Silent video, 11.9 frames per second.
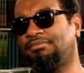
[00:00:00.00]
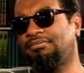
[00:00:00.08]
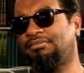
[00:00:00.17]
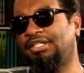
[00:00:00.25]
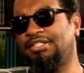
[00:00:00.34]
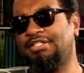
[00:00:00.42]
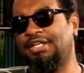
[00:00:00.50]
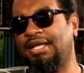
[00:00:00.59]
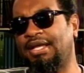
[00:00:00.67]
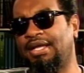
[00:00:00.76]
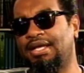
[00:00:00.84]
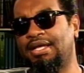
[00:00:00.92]
Let's
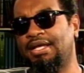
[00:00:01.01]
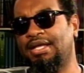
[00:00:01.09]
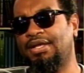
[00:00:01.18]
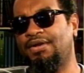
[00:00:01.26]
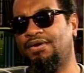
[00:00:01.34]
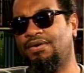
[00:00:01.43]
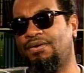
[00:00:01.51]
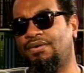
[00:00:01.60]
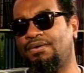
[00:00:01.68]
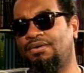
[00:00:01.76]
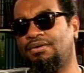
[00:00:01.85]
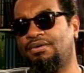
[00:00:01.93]
see. You
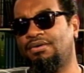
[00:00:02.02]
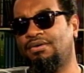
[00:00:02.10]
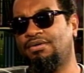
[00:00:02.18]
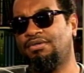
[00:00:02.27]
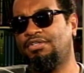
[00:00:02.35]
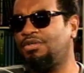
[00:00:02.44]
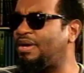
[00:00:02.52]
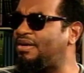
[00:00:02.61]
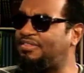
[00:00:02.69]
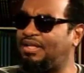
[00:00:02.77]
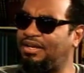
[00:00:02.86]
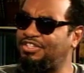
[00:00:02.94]
know, 2
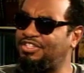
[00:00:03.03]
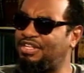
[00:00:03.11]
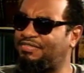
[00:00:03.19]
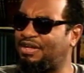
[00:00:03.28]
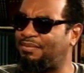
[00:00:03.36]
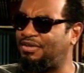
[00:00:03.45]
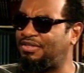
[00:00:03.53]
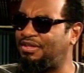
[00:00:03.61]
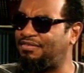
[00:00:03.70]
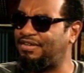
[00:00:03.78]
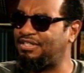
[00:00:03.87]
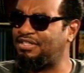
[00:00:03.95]
anthologies have come out of the
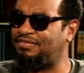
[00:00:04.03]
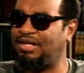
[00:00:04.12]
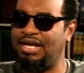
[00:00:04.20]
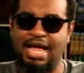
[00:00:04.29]
festival.